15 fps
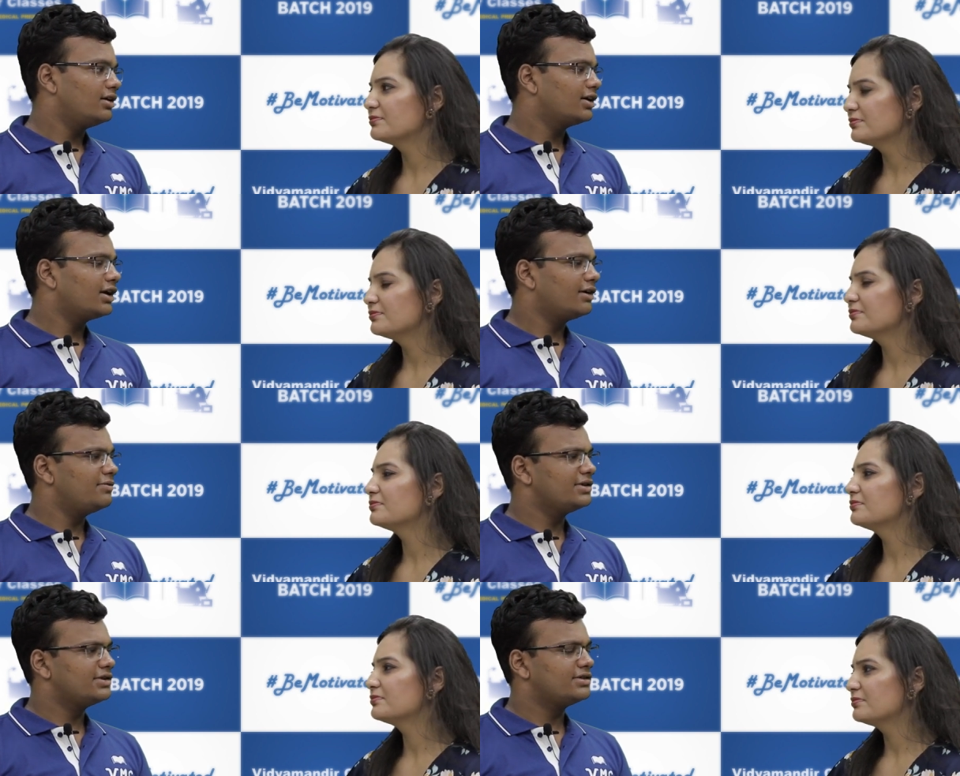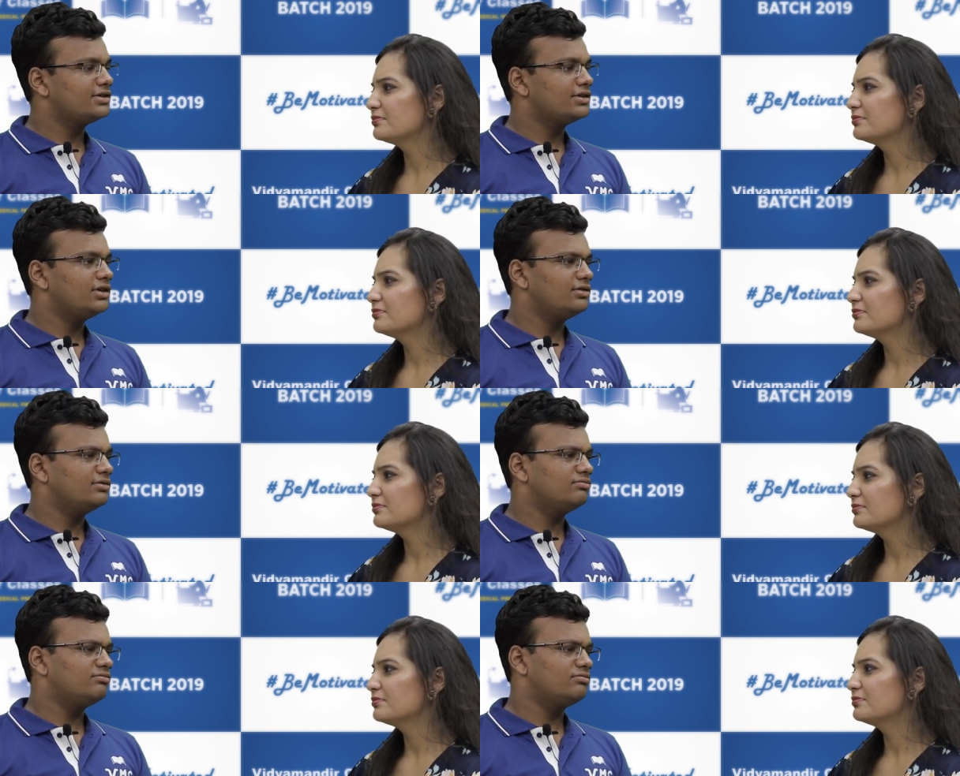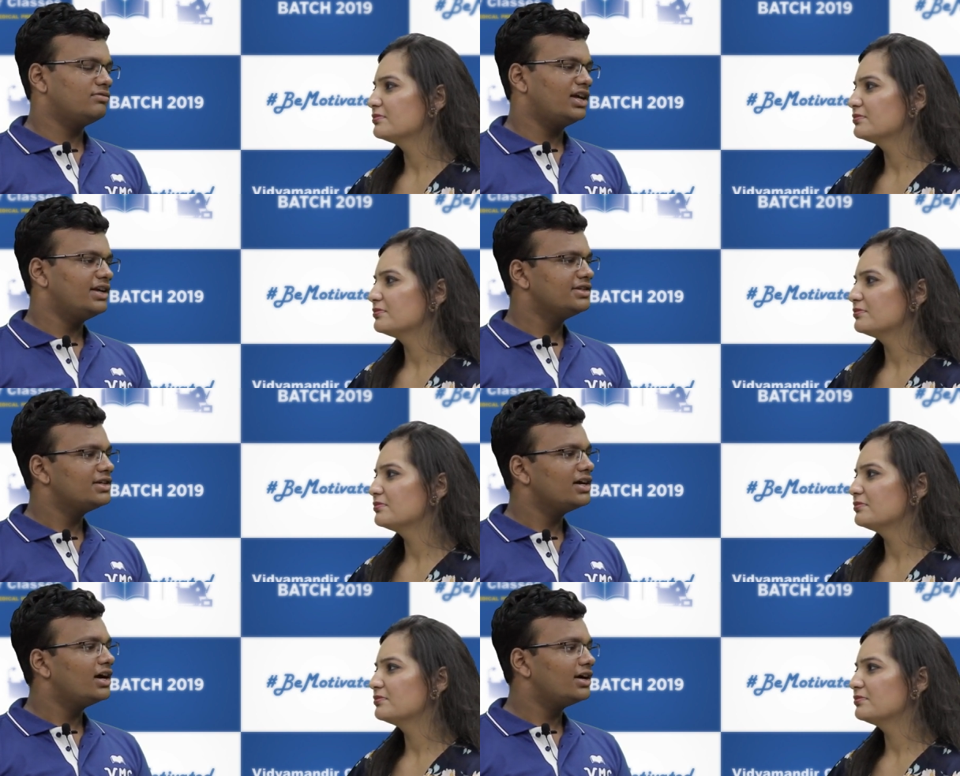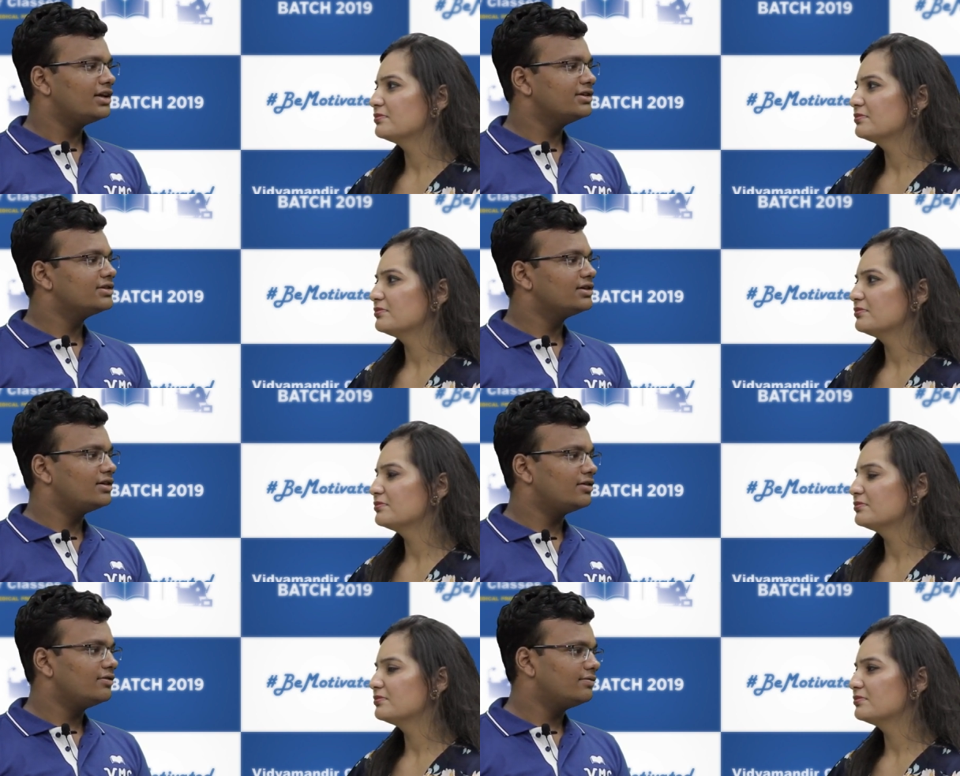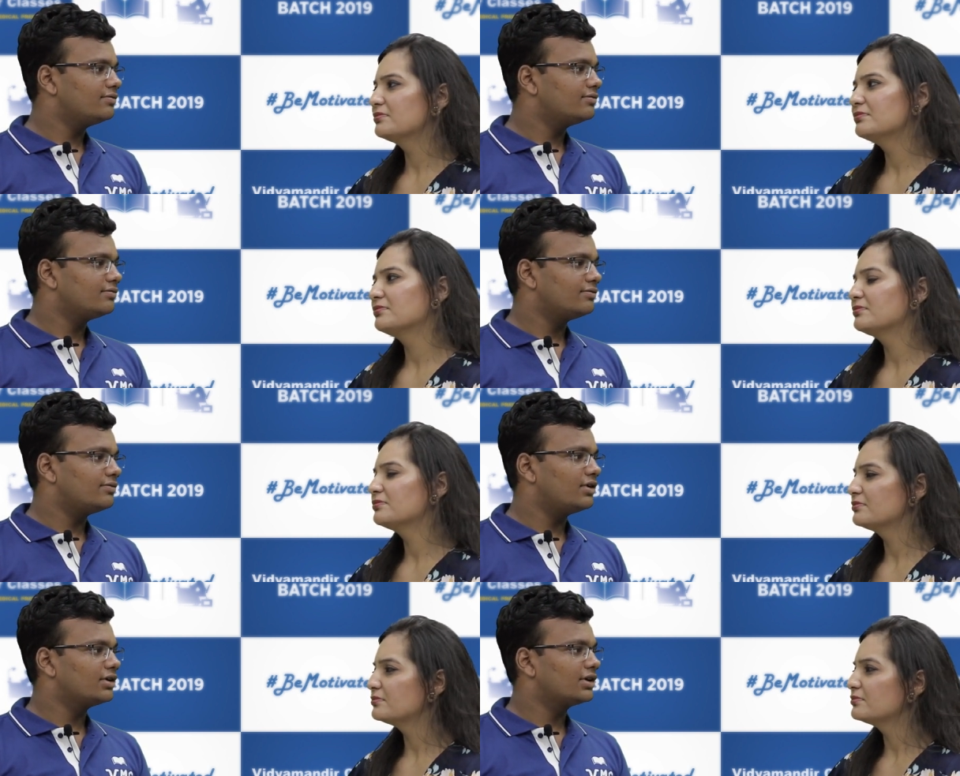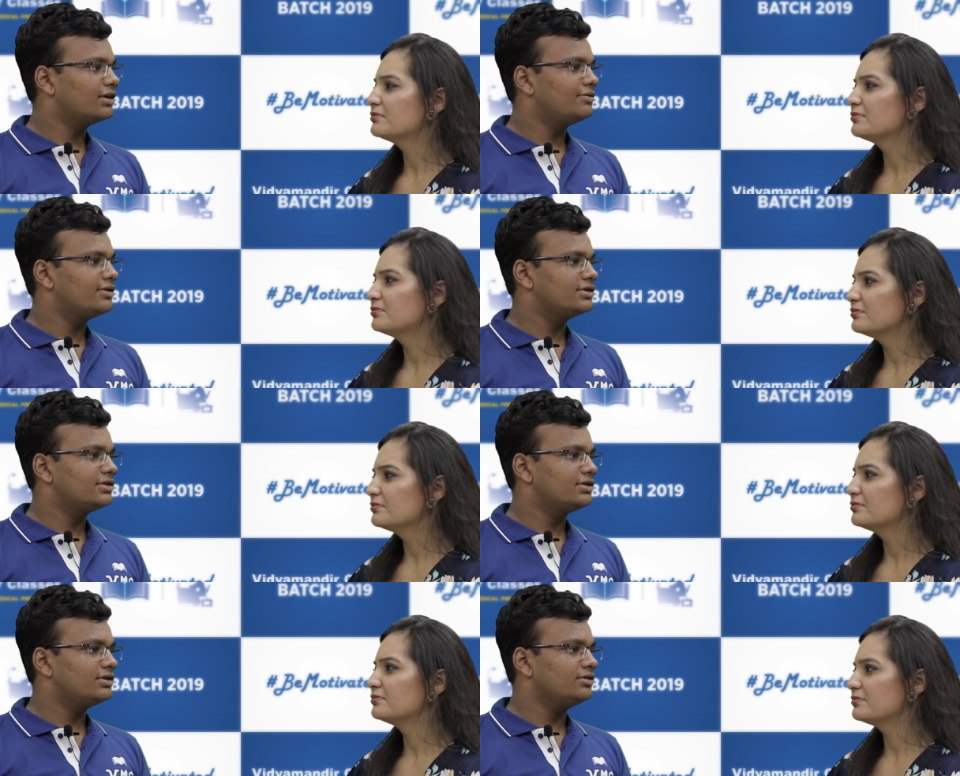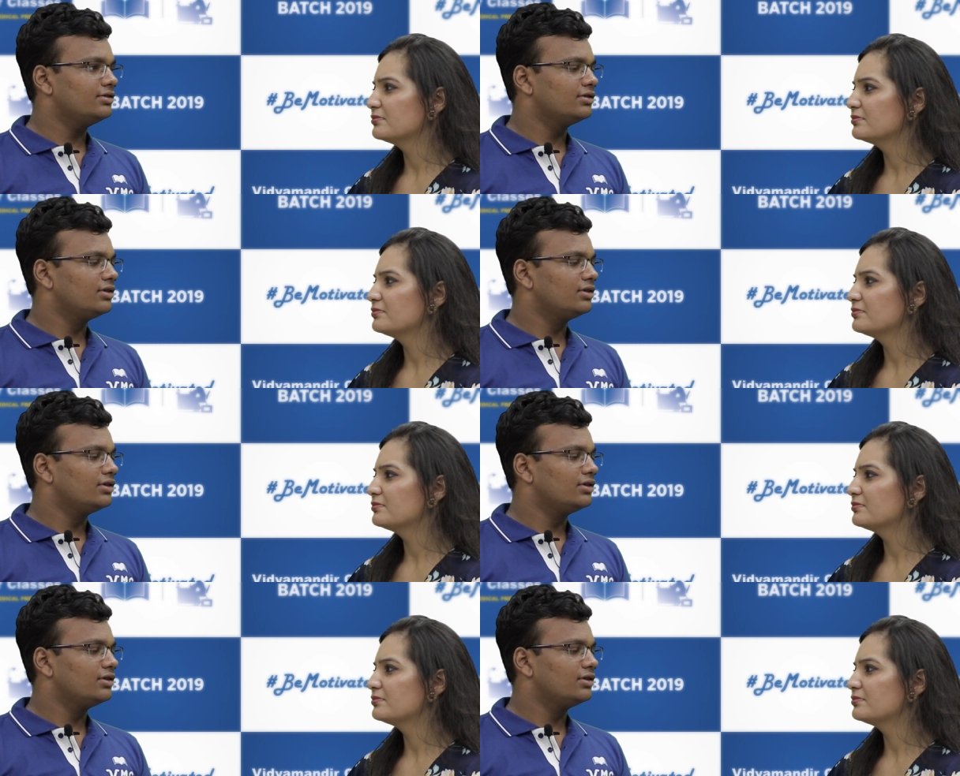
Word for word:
Speaker 1: chemistry, N C R T is enough for chemistry,